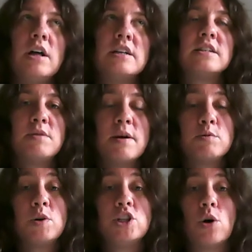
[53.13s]

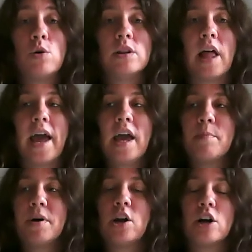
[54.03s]
sometimes we don't like,
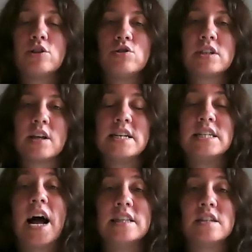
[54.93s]
but it also just
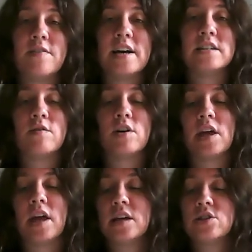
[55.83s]
intensifies
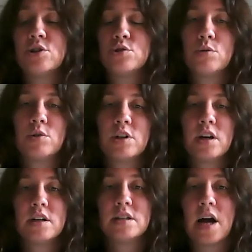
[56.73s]
everything. It's also a really
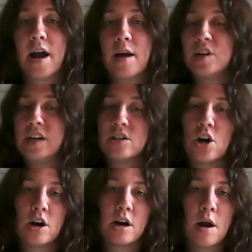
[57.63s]
good time to get
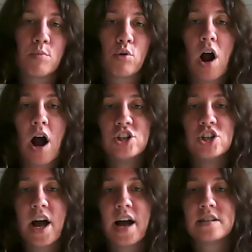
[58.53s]
started on
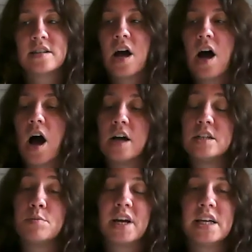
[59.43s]
projects,
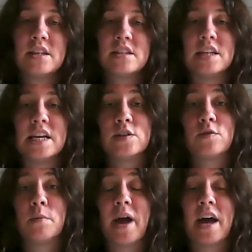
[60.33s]
to plant the seeds
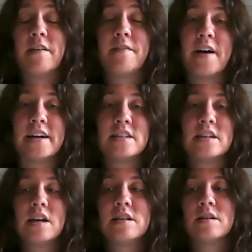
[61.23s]
for
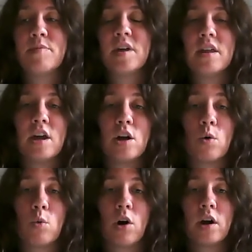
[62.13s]
manifesting something that
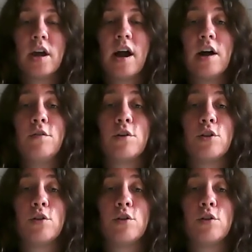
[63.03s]
you're working on for the